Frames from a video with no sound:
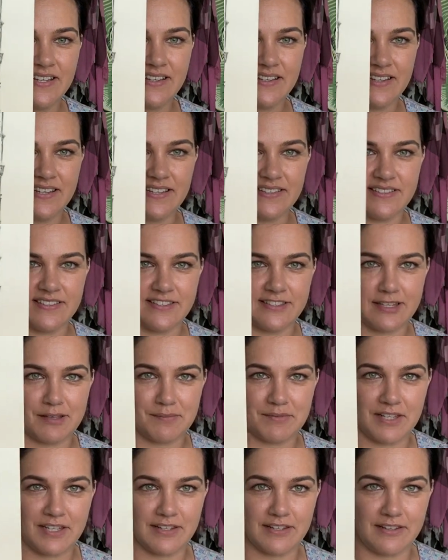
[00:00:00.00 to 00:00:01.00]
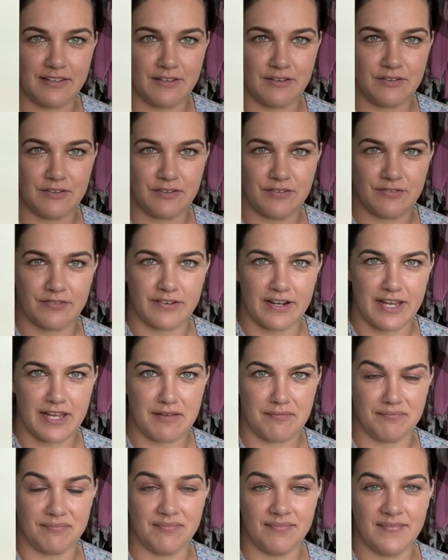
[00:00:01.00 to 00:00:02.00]
This is something that you could
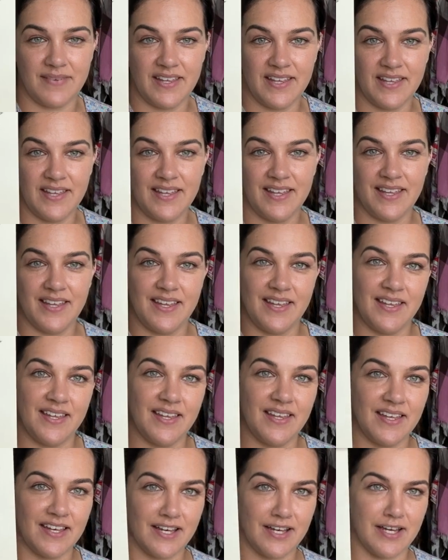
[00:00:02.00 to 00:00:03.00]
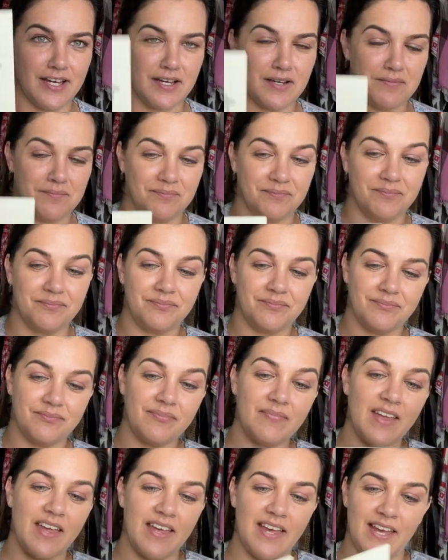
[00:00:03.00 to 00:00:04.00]
frame. And
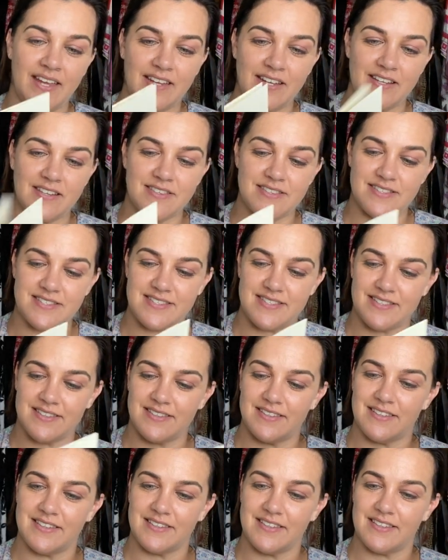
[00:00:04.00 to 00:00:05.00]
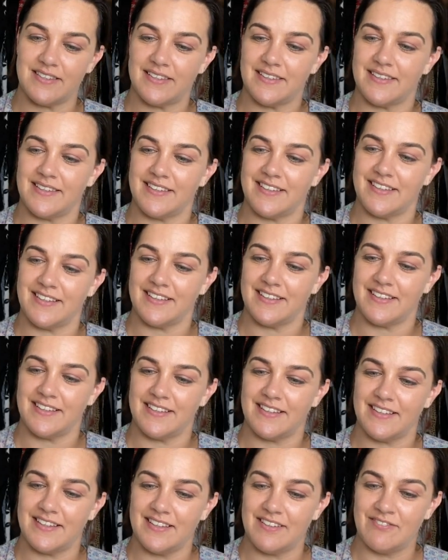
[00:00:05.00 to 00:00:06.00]
it's
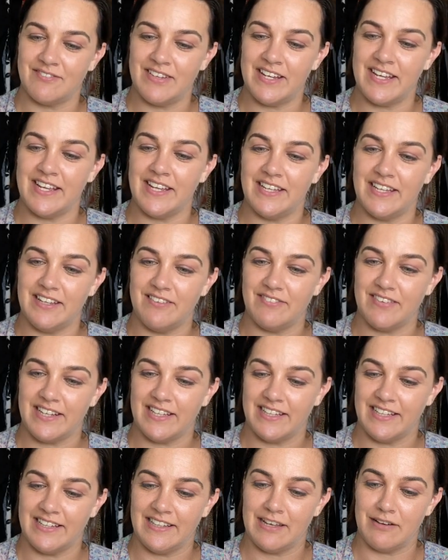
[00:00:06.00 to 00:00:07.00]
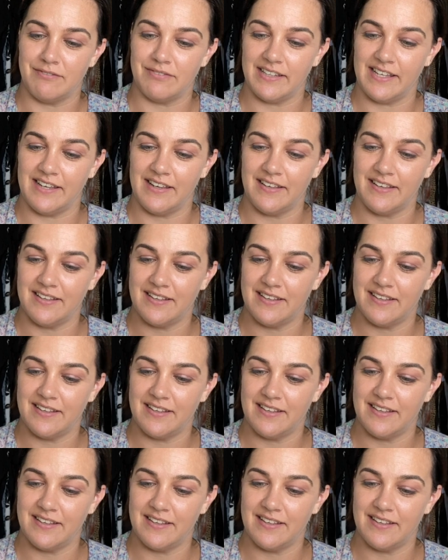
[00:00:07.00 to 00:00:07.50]
really, really lovely.